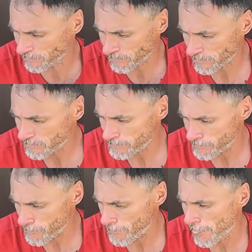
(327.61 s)
Okay.
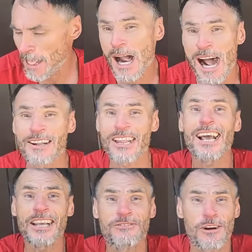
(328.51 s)
I
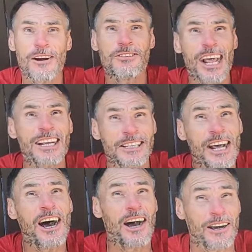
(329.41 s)
thank you for everything you
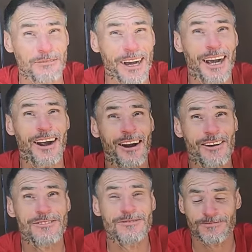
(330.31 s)
done. Yeah, no
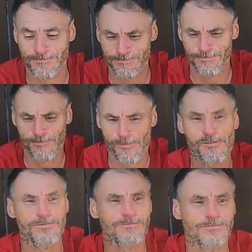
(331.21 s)
problem. Well, hey, it
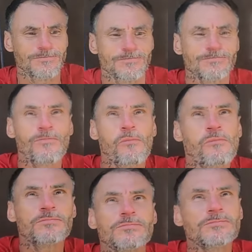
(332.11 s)
was a pleasure to meet you. Is there
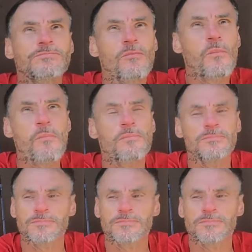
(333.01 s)
anything else I can do for you?